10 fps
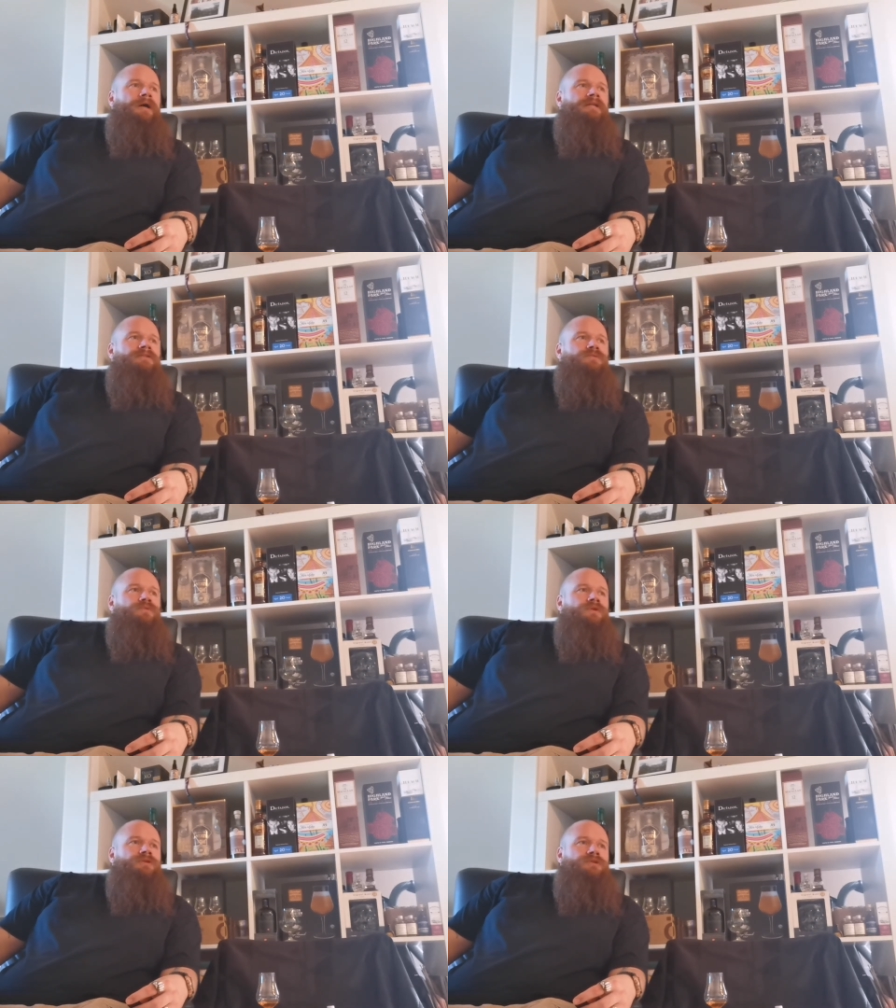
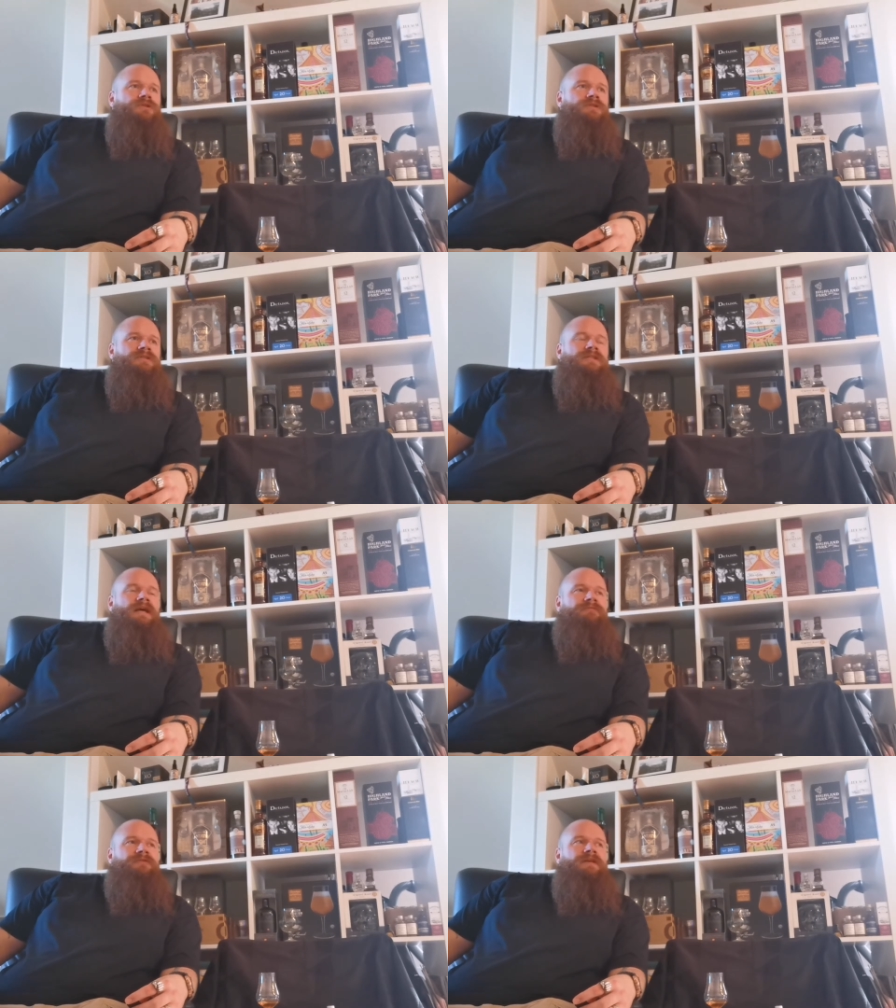it's
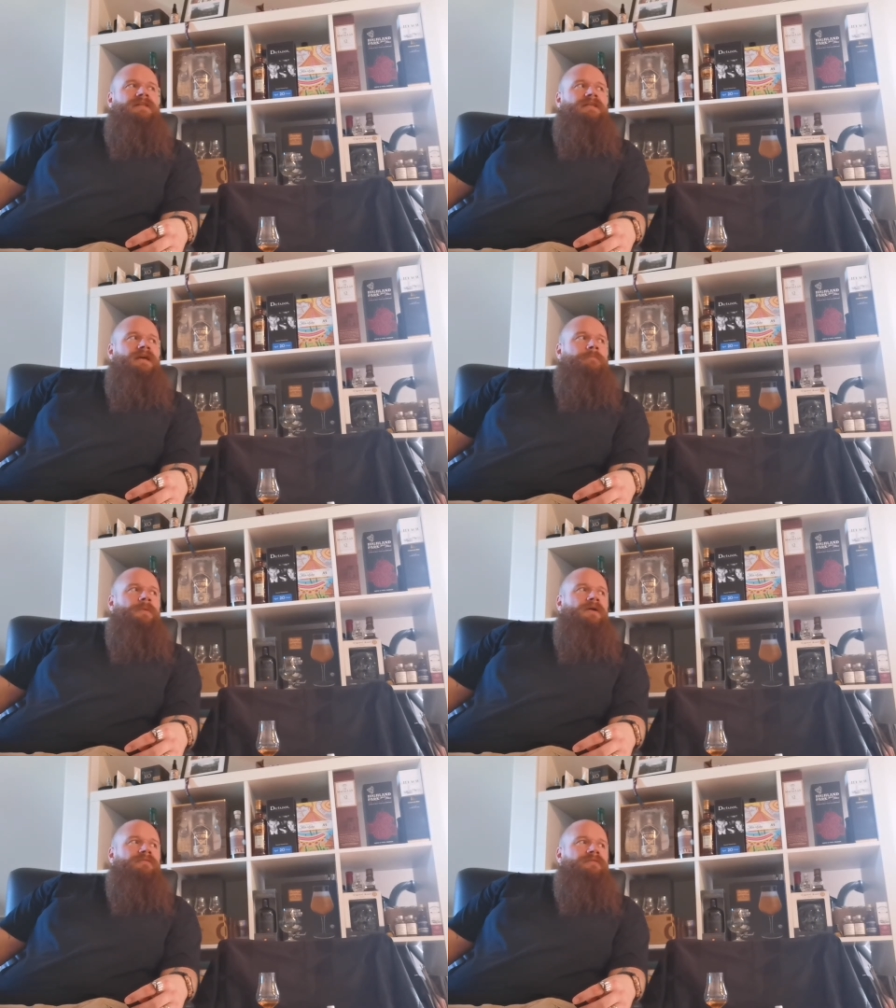definitely
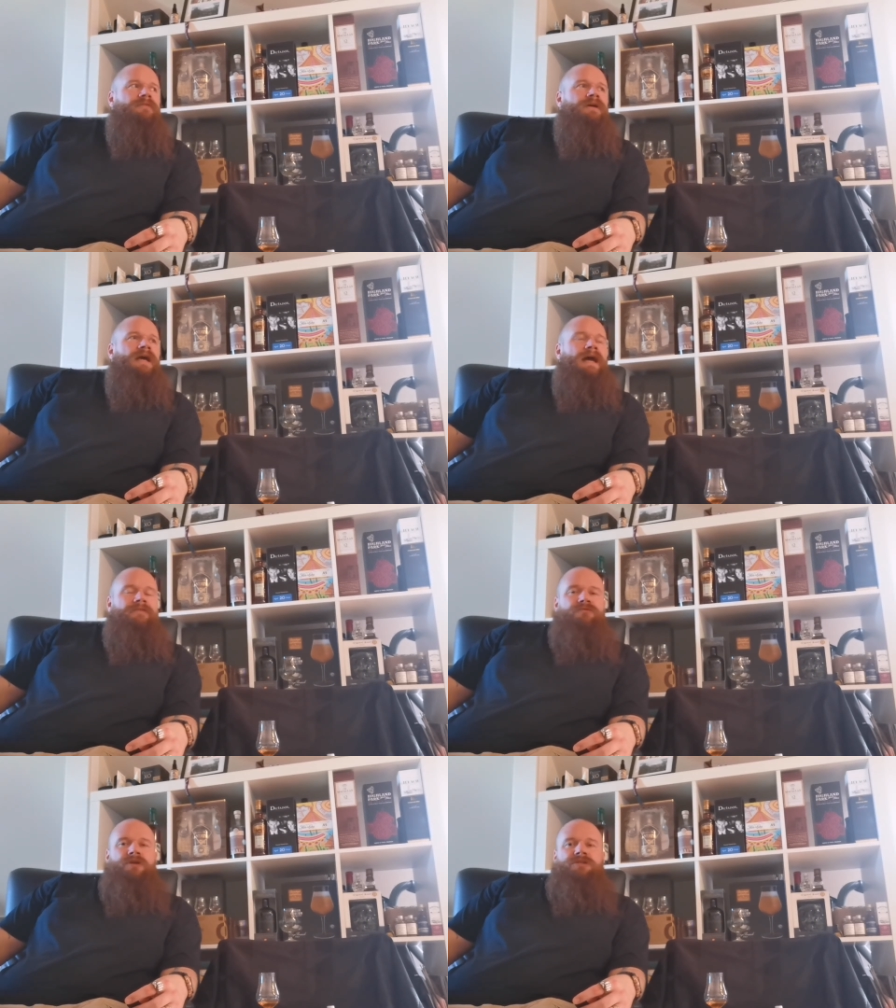above
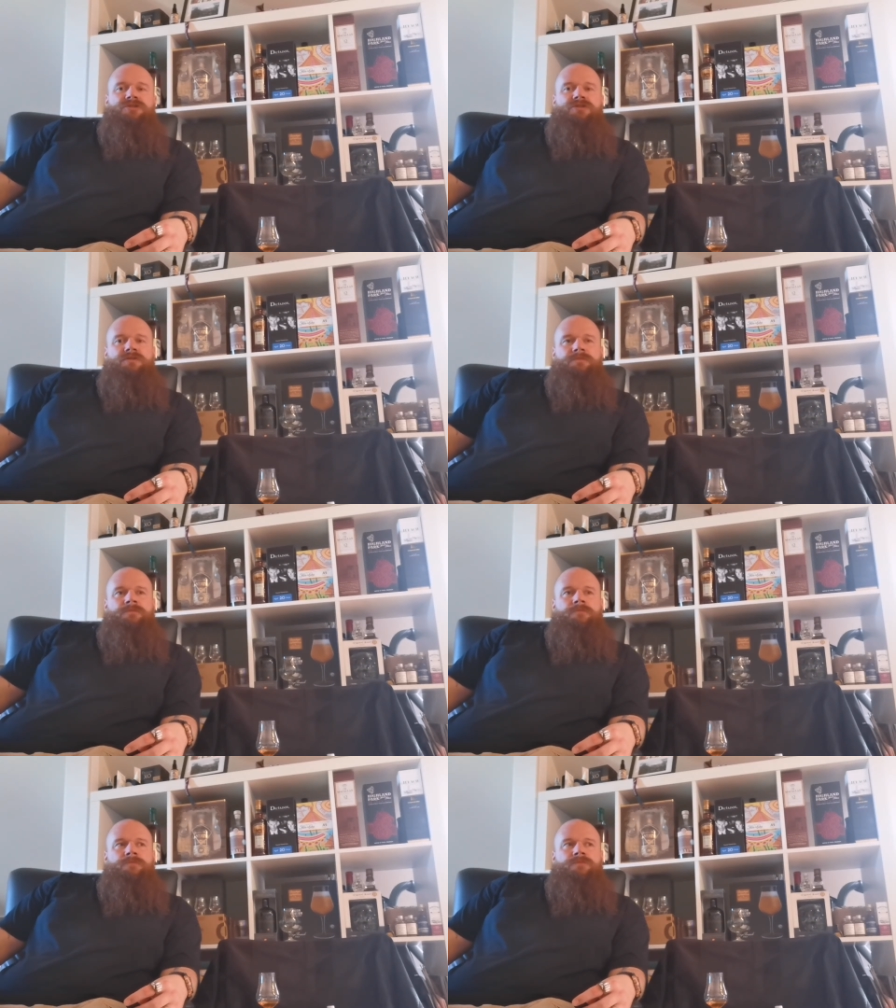average.
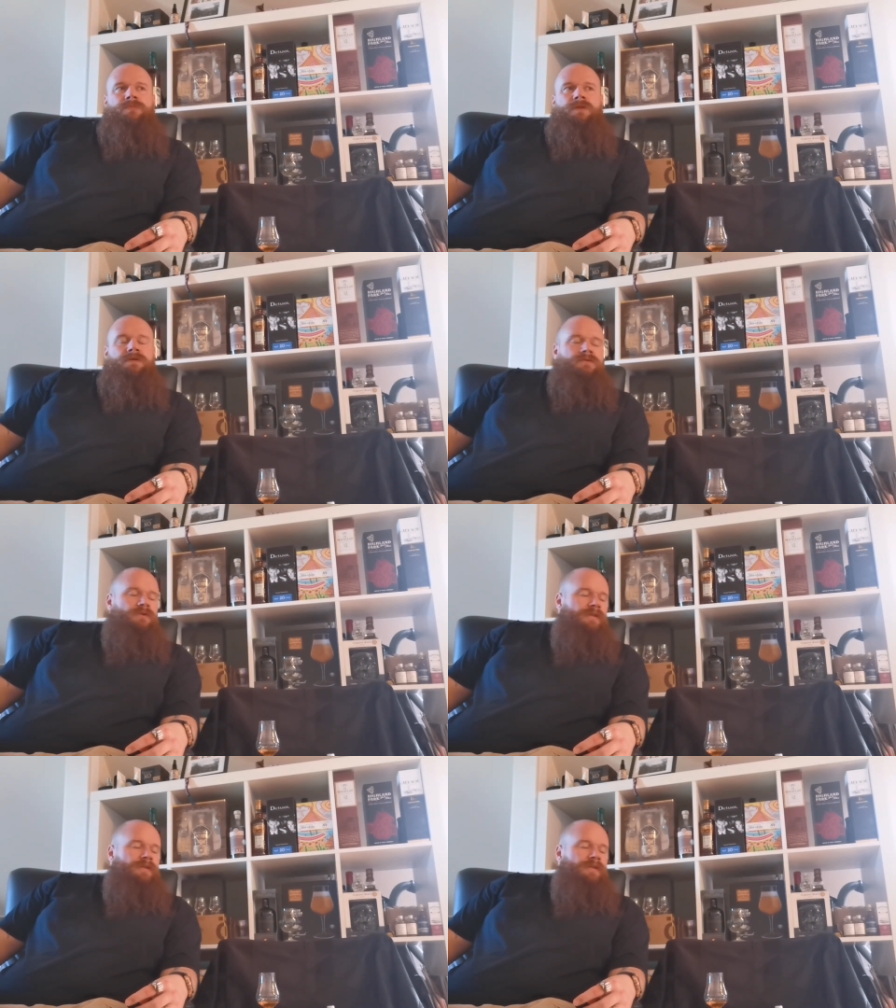So I